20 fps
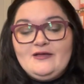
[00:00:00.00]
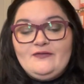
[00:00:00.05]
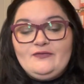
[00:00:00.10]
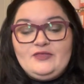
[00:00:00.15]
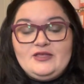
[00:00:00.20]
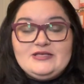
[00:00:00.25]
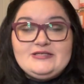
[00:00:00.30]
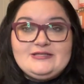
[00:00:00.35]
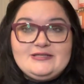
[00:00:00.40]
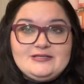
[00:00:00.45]

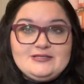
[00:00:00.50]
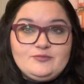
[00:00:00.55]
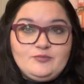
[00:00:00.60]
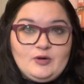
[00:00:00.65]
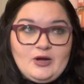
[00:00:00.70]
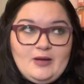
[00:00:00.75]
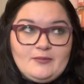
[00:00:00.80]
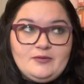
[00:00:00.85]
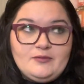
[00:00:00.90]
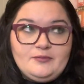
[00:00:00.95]
this is
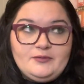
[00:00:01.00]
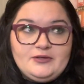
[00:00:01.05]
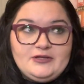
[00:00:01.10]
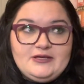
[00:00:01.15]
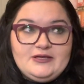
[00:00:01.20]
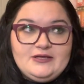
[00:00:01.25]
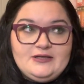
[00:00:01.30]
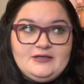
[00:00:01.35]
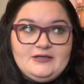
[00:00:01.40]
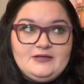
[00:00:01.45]

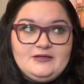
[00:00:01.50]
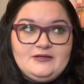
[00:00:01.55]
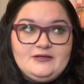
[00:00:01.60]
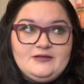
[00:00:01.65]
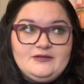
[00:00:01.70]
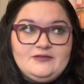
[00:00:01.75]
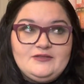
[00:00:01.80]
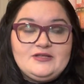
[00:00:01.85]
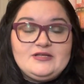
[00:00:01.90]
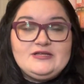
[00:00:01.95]

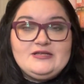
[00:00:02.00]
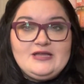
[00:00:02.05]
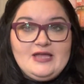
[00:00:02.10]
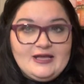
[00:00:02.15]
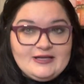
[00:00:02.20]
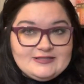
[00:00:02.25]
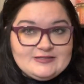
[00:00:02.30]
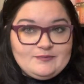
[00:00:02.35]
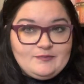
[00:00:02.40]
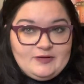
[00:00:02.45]
probably the
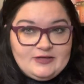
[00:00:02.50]
next